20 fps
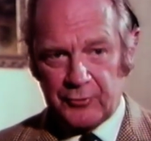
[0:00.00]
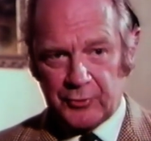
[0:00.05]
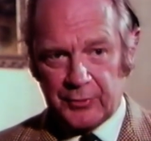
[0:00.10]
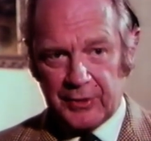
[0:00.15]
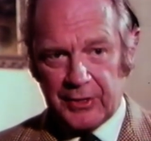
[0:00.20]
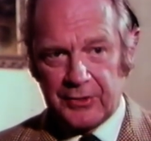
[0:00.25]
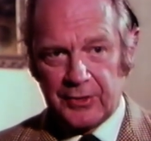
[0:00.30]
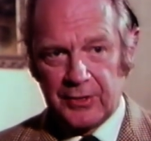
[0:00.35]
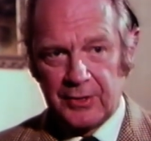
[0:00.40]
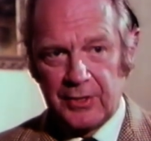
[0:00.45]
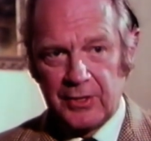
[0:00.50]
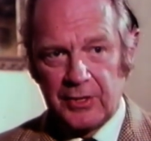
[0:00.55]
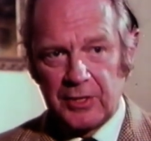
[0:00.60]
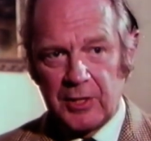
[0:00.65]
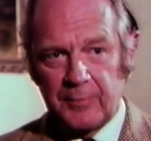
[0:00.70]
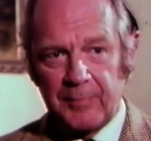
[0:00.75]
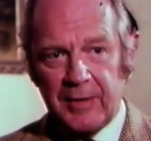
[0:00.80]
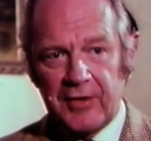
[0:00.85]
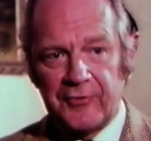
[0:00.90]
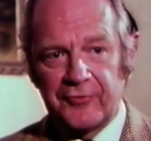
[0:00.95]

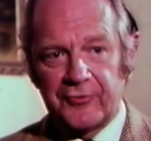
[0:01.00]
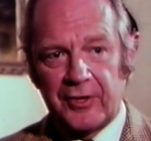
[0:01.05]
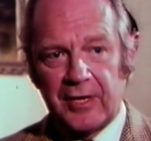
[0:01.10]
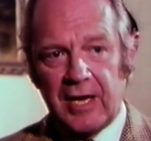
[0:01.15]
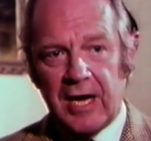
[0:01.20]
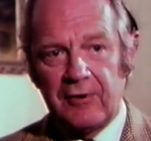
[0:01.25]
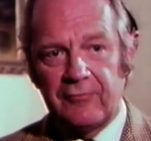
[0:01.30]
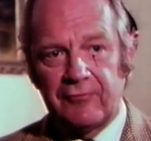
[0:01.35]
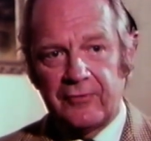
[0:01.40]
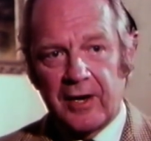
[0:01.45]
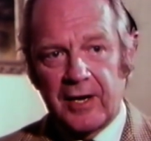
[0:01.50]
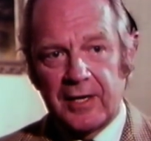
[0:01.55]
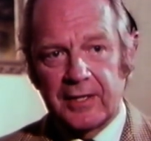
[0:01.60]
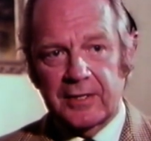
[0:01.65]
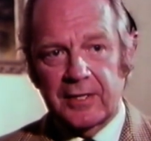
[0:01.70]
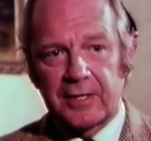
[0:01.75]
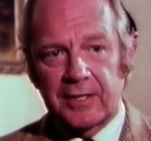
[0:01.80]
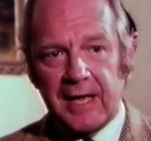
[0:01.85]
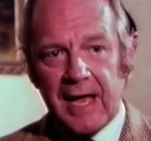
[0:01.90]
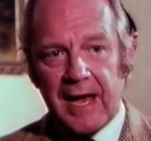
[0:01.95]
airports. But so
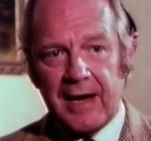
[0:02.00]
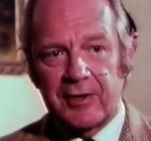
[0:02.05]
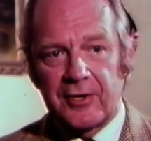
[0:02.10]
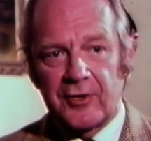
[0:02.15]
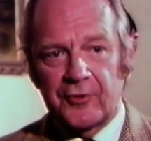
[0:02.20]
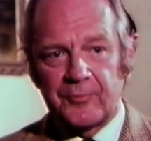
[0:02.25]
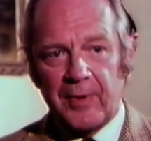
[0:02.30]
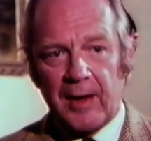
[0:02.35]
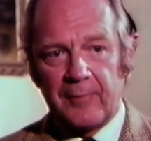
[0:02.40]
far, when the crunch